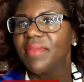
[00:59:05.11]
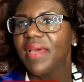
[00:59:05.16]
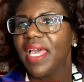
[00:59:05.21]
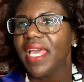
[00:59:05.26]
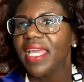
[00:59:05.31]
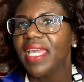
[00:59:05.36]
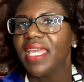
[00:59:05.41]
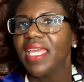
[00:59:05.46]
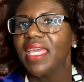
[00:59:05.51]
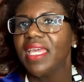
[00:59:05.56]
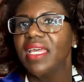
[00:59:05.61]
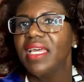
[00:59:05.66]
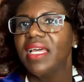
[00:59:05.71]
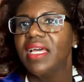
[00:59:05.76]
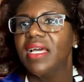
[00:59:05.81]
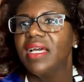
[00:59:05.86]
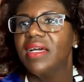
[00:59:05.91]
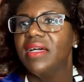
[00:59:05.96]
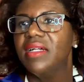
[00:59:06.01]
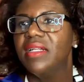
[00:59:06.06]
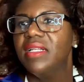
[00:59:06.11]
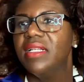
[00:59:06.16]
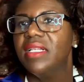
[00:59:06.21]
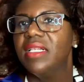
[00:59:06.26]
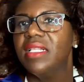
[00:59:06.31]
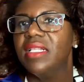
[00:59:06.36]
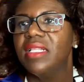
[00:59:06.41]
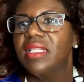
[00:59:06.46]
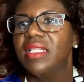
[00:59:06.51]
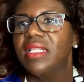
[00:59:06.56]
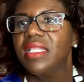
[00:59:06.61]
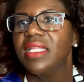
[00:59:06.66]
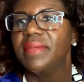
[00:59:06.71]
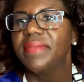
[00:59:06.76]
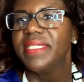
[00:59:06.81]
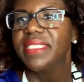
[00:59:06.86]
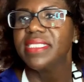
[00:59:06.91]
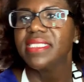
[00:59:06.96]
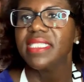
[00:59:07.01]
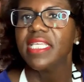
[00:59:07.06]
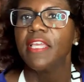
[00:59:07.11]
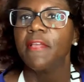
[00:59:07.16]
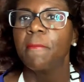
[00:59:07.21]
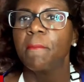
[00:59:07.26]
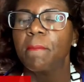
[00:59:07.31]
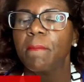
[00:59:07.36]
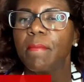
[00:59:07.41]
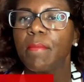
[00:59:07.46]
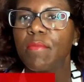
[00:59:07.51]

Maggie. Let me see.